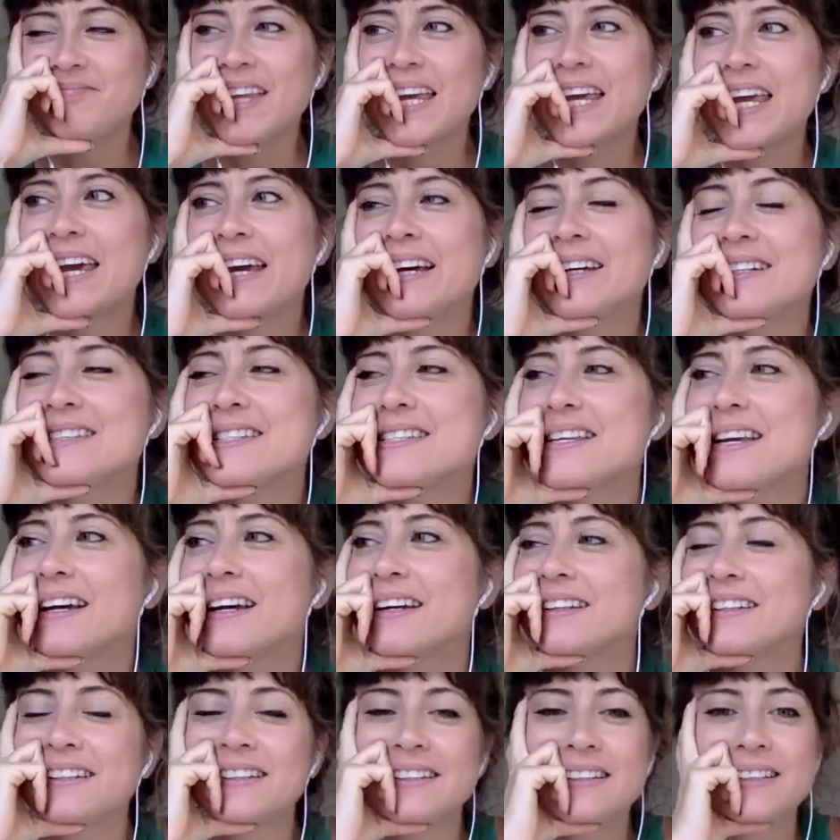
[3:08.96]
And I'm
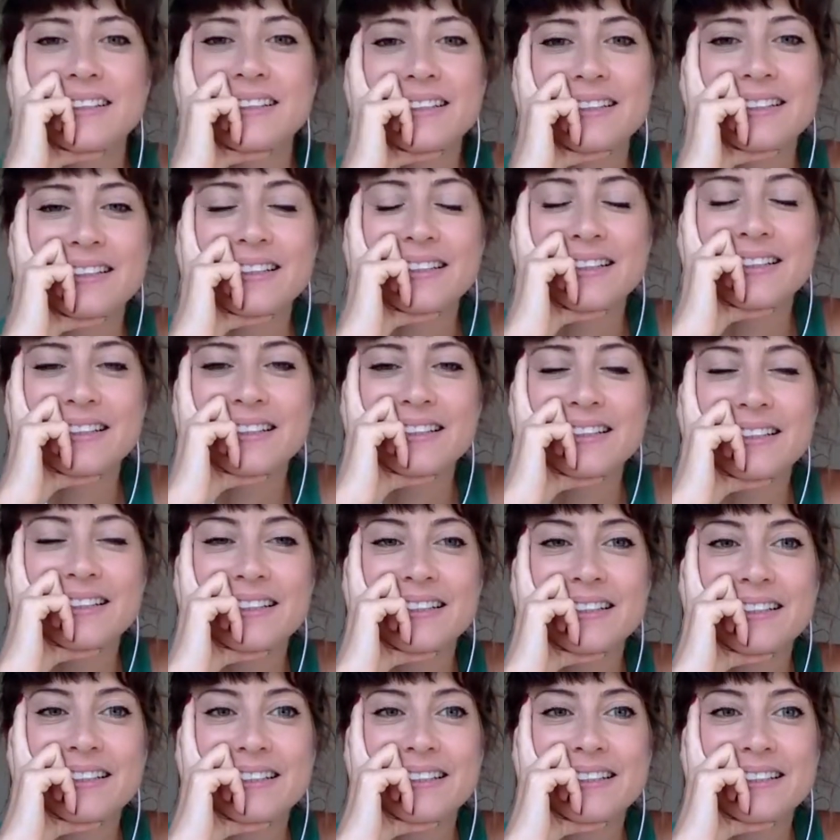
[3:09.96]
sure you're gonna
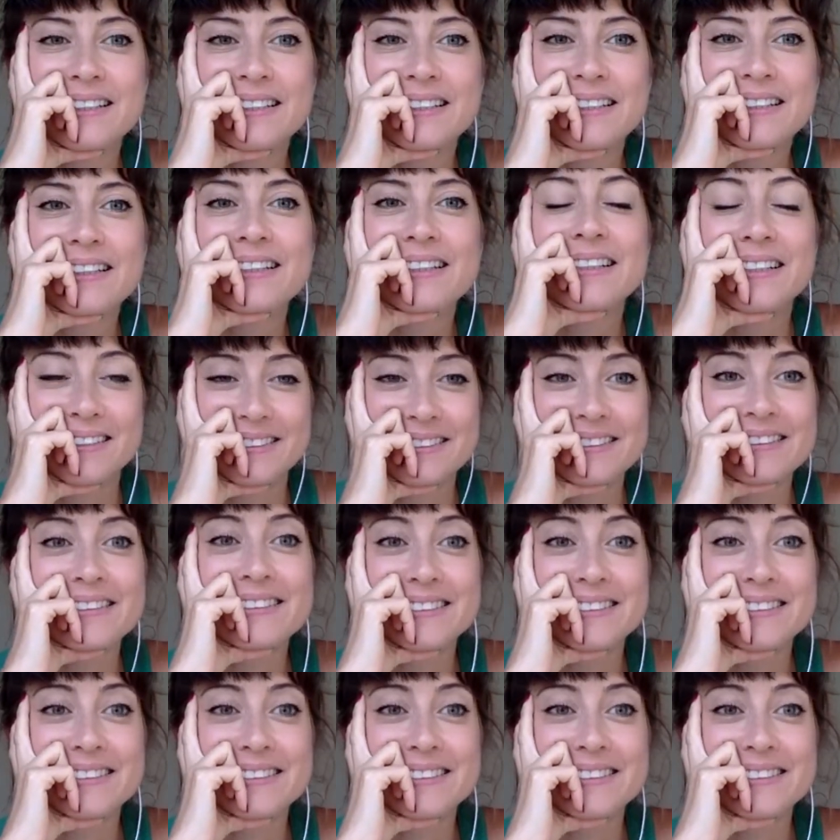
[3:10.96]
go into this, but just